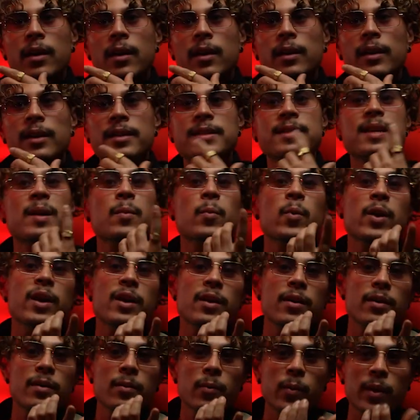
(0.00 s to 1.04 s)
Like same
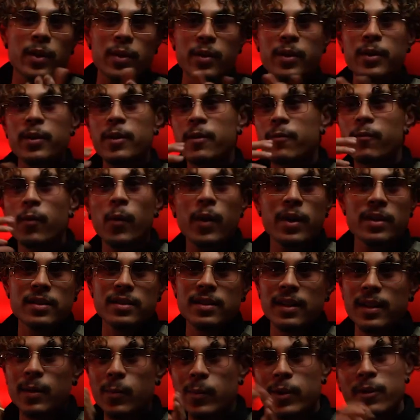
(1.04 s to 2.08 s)
way when you hear your voice,
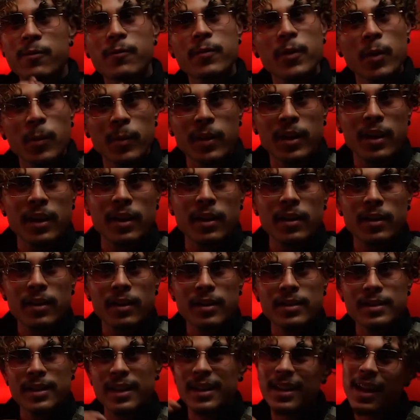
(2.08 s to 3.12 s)
like when you're filming it,
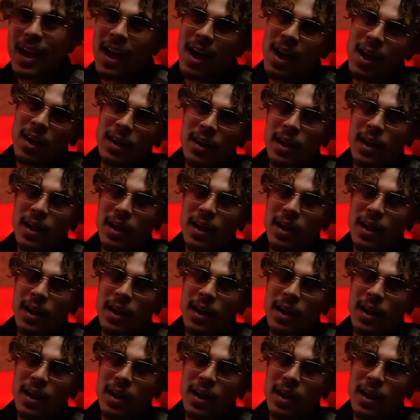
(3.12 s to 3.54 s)
it's like nah.